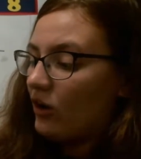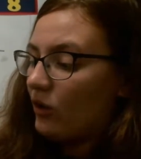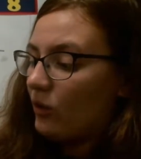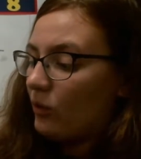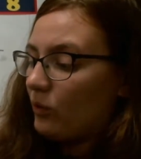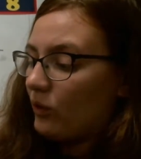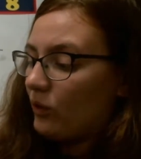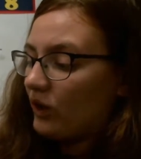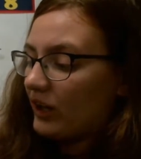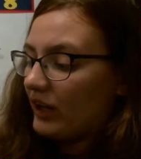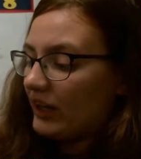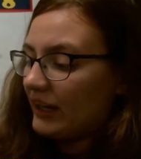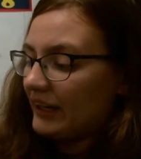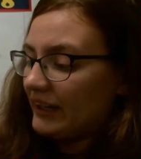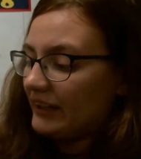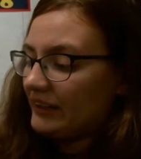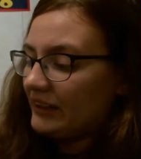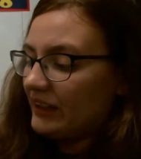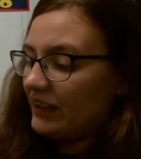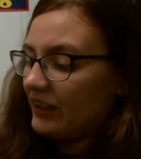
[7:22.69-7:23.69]

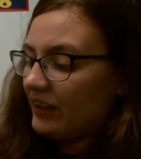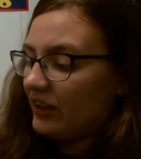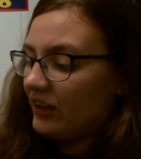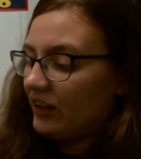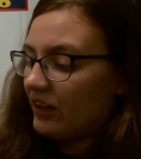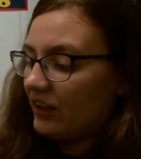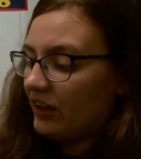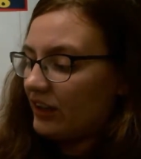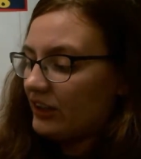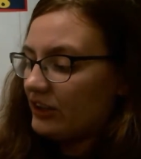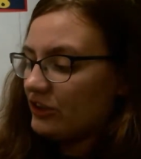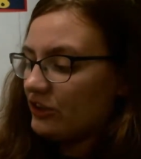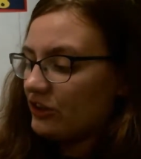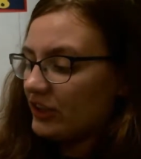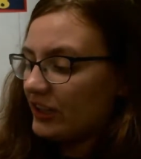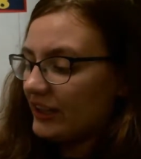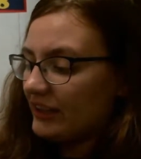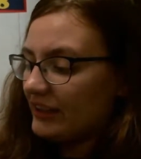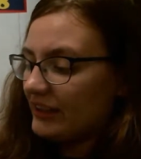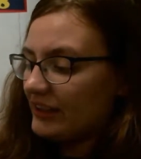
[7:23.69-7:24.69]
1
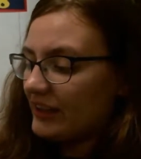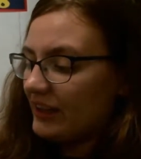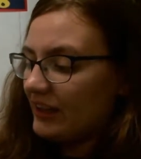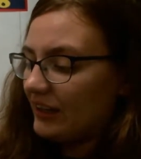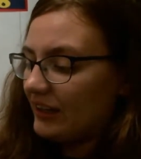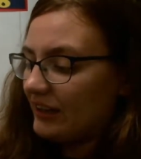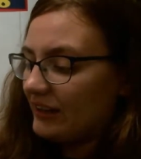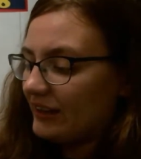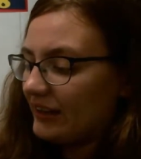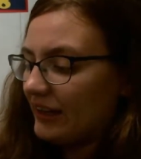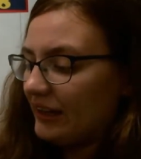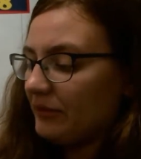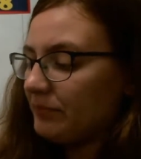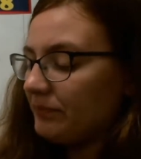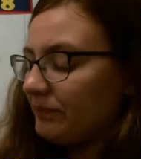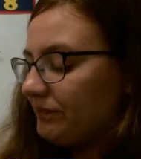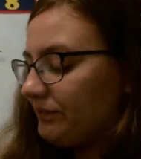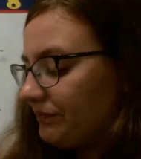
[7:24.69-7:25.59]
hundredth on them,